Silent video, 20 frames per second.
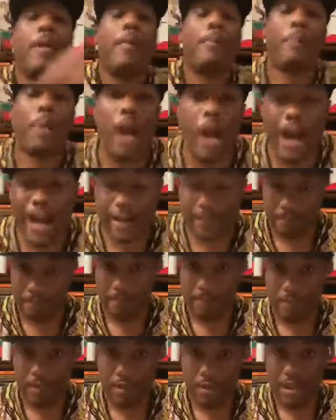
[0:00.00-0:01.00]
and period,
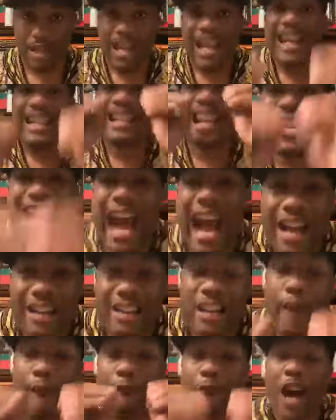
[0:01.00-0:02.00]
the not
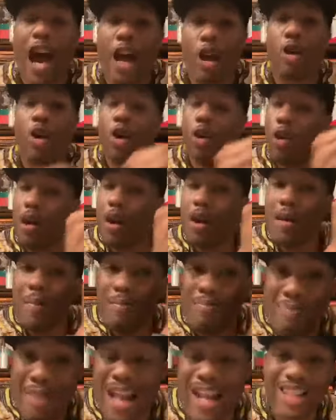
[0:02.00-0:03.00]
the federal
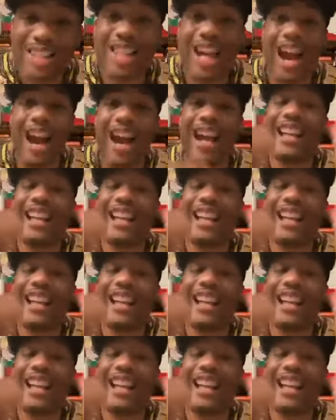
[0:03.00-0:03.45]
military